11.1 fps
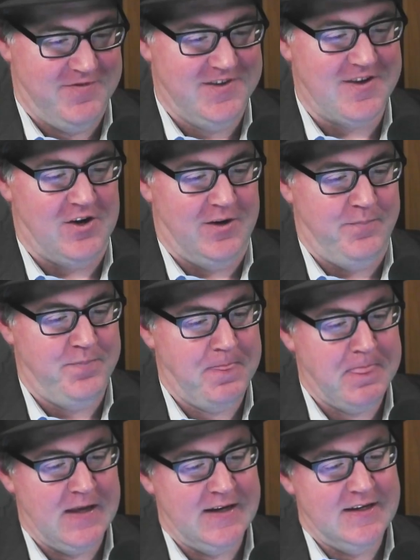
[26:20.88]
solemn.
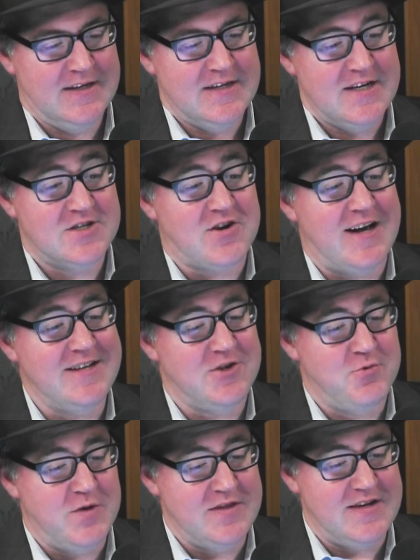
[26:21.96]
Australia two win